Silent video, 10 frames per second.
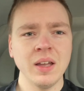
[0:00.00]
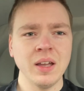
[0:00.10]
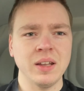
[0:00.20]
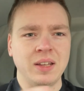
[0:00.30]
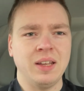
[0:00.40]

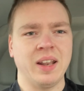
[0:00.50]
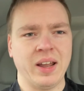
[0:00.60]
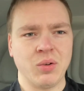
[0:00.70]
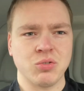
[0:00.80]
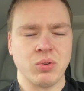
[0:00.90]
the
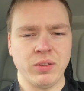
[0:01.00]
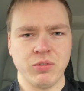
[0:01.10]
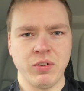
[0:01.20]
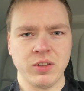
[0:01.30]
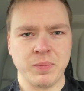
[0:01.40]
Language
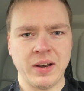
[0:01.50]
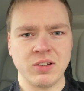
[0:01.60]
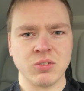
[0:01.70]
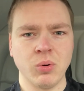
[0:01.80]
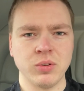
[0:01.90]
Transfer
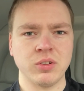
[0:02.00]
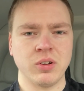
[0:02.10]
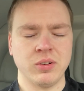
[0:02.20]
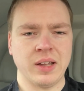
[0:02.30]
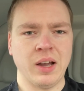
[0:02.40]
Spanish course is
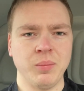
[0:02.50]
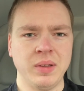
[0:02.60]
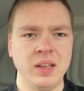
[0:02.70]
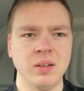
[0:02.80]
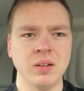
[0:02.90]
going to help
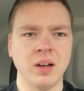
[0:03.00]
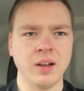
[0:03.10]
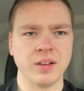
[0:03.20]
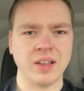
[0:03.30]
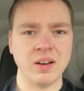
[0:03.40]
me
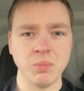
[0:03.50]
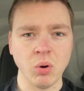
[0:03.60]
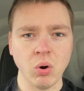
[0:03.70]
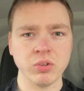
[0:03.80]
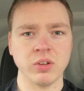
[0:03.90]
understand
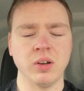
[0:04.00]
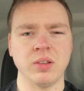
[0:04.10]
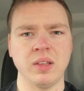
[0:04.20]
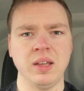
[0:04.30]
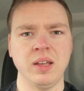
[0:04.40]
more so
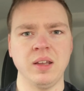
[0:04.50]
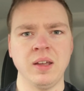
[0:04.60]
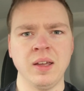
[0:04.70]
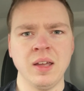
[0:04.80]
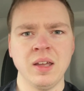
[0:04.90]
the
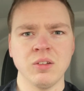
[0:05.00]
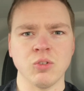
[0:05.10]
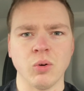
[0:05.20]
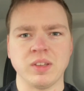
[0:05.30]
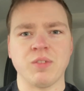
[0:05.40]

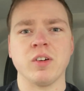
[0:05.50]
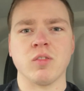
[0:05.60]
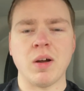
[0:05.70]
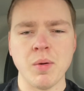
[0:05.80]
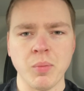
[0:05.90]
sort of different
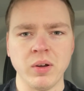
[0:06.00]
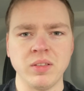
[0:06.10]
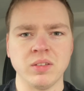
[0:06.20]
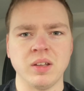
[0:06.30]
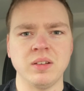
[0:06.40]
grammar
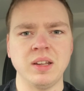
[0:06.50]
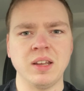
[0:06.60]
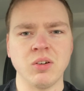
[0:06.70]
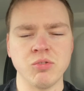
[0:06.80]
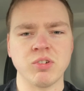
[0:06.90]
points and the
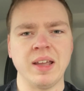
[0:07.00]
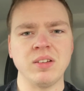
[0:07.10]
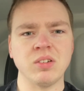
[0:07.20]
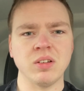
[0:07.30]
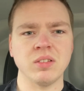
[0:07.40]

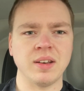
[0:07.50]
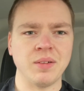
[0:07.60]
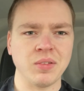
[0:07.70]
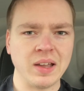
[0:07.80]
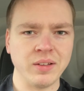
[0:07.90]
conjugations and
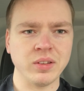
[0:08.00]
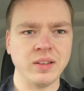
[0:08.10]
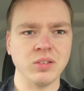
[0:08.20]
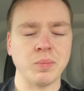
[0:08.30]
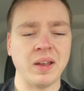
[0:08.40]
everything else
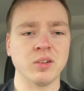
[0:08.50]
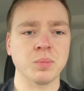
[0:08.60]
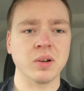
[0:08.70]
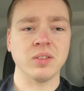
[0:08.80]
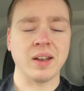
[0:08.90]
in Spanish,
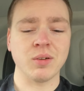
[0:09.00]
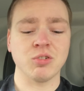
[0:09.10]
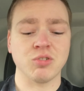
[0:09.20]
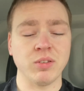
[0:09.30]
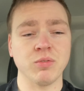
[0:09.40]
because the Language
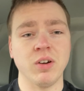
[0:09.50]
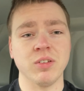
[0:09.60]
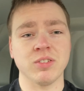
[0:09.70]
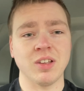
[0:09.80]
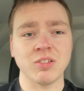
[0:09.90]
Transfer
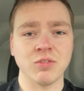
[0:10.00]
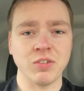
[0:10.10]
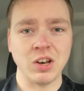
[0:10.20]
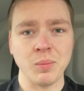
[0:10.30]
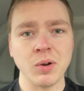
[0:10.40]
is such a
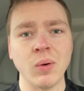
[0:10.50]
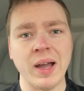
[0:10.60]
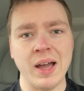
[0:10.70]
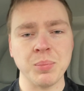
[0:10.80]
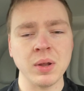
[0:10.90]
phenomenal
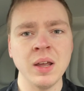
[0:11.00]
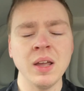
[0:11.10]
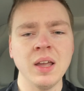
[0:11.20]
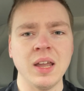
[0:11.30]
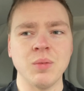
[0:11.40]
app
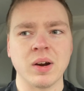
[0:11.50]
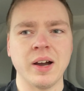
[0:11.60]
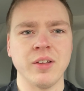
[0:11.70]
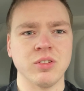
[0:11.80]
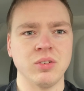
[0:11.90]
in
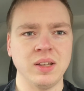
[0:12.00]
regards to